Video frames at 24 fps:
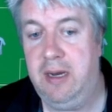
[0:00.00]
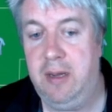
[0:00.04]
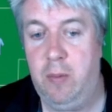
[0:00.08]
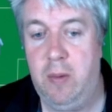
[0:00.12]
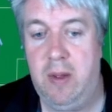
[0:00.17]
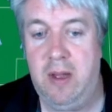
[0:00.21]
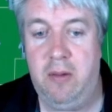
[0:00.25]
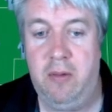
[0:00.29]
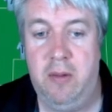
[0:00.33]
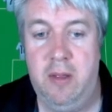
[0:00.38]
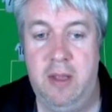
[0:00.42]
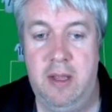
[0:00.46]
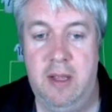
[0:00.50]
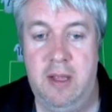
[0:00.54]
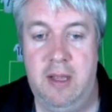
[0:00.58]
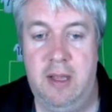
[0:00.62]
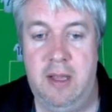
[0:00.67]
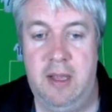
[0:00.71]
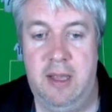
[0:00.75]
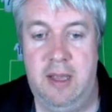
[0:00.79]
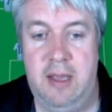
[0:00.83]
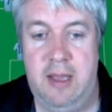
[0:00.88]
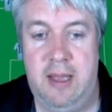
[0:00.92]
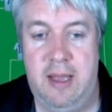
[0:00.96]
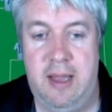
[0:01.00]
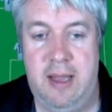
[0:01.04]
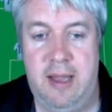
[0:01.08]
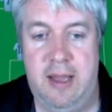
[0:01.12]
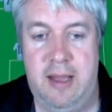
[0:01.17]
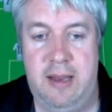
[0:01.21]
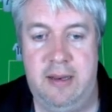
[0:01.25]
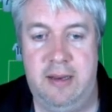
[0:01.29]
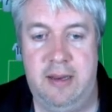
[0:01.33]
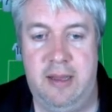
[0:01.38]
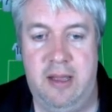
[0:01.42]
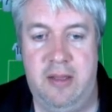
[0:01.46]
really well,
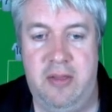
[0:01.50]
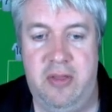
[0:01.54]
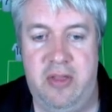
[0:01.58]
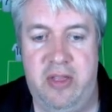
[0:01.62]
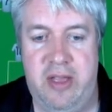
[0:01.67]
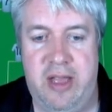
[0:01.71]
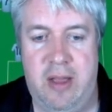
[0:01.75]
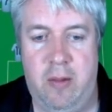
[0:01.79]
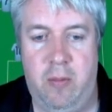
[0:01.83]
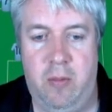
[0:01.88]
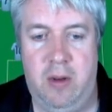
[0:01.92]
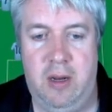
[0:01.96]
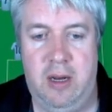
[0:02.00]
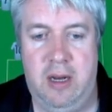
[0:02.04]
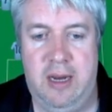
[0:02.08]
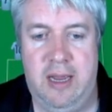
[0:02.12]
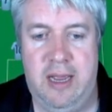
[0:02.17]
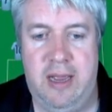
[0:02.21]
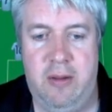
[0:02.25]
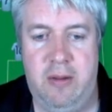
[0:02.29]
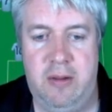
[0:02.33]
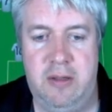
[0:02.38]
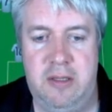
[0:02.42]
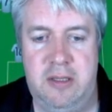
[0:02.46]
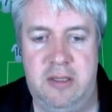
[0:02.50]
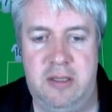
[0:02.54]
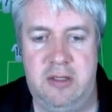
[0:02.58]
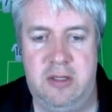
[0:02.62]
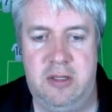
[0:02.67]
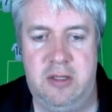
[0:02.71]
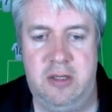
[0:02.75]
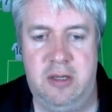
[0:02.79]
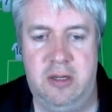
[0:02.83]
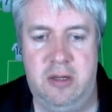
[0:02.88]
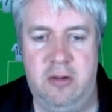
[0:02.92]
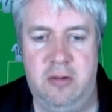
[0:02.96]
and that will allow us
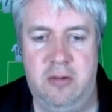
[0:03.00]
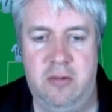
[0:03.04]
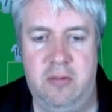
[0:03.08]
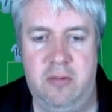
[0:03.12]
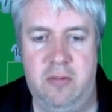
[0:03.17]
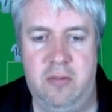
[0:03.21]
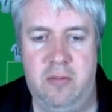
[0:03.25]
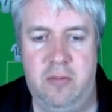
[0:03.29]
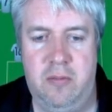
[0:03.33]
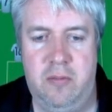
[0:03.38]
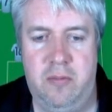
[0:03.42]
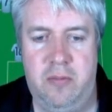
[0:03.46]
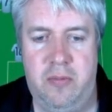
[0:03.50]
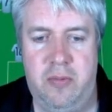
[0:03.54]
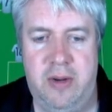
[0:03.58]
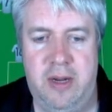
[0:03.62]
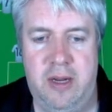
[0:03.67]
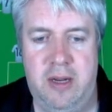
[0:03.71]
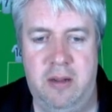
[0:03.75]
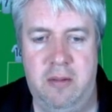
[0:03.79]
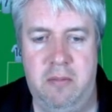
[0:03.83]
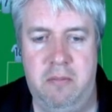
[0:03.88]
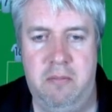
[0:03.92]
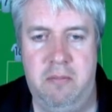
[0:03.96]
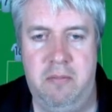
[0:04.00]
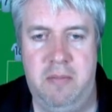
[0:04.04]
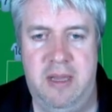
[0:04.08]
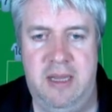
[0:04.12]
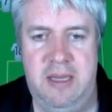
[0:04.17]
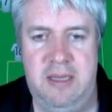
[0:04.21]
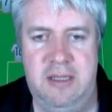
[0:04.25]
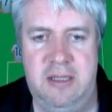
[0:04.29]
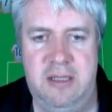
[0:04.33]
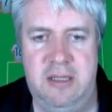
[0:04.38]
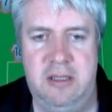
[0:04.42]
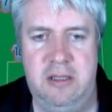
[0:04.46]
to bring
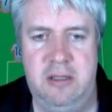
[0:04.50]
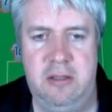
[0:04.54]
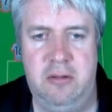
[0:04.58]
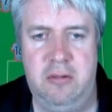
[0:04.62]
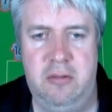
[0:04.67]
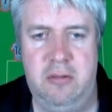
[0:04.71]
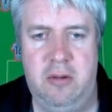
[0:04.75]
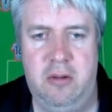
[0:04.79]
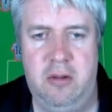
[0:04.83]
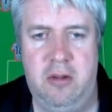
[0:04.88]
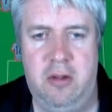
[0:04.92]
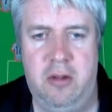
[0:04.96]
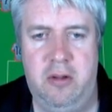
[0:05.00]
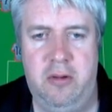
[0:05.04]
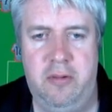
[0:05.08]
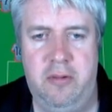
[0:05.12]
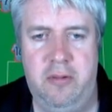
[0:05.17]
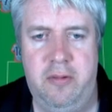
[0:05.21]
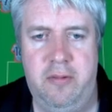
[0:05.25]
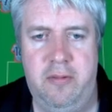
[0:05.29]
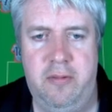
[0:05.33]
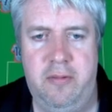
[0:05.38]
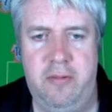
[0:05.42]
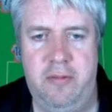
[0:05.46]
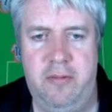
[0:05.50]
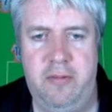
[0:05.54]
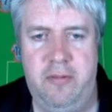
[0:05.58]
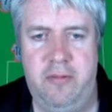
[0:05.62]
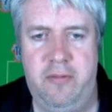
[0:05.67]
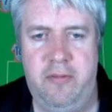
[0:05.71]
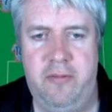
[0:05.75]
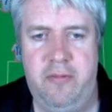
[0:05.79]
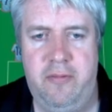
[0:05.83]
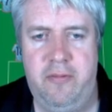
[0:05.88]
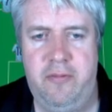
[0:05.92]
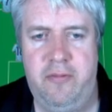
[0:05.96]
Misu on
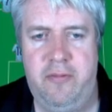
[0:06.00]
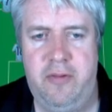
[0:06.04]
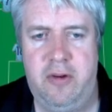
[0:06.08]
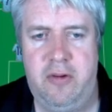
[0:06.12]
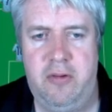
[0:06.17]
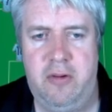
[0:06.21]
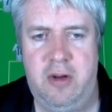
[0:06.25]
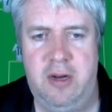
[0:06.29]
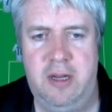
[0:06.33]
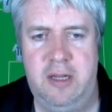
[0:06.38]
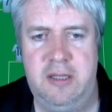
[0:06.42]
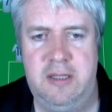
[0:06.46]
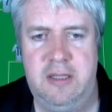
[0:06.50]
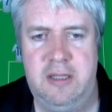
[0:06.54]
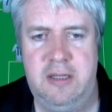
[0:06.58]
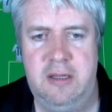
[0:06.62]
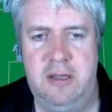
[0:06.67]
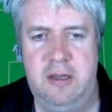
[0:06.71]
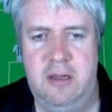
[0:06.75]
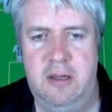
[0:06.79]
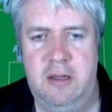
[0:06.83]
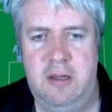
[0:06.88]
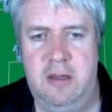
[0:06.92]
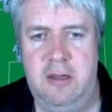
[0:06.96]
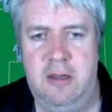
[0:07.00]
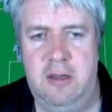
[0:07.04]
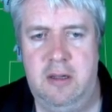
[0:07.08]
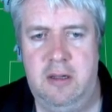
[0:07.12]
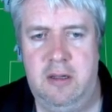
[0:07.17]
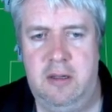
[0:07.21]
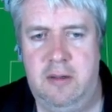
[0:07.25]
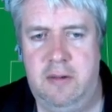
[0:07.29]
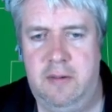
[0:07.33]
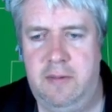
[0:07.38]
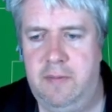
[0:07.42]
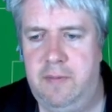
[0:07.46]
for Krolis.
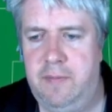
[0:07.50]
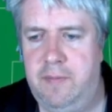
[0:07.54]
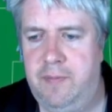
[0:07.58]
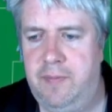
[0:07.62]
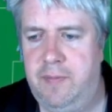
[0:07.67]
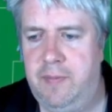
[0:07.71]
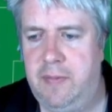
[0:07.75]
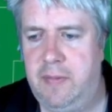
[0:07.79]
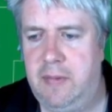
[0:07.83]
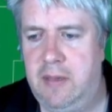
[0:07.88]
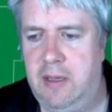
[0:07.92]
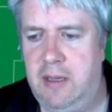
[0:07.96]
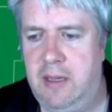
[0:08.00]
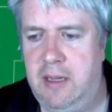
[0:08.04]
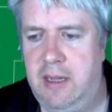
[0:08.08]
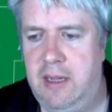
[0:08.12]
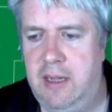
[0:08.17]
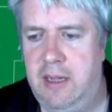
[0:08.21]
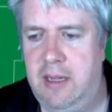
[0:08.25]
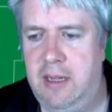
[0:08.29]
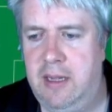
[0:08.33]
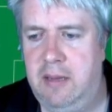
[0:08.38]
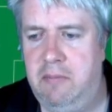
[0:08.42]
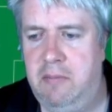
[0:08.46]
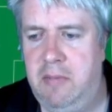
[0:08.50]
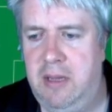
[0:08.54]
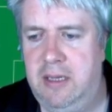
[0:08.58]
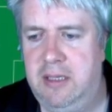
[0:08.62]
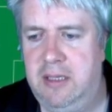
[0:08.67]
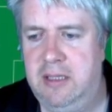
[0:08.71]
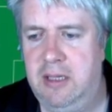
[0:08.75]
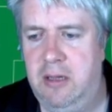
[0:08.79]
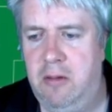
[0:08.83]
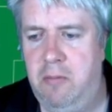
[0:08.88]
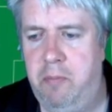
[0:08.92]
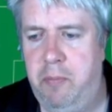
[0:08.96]

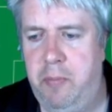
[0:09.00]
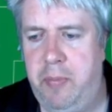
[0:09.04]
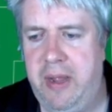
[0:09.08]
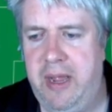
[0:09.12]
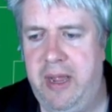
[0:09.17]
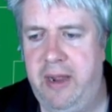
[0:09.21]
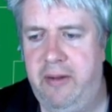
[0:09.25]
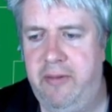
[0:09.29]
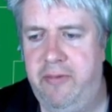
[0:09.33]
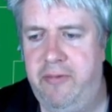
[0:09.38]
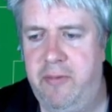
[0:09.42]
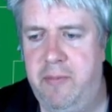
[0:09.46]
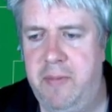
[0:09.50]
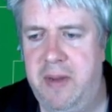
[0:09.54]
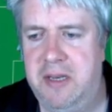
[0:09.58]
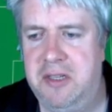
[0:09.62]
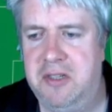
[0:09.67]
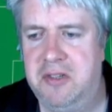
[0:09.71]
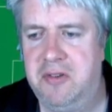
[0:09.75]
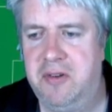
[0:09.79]
Misu back from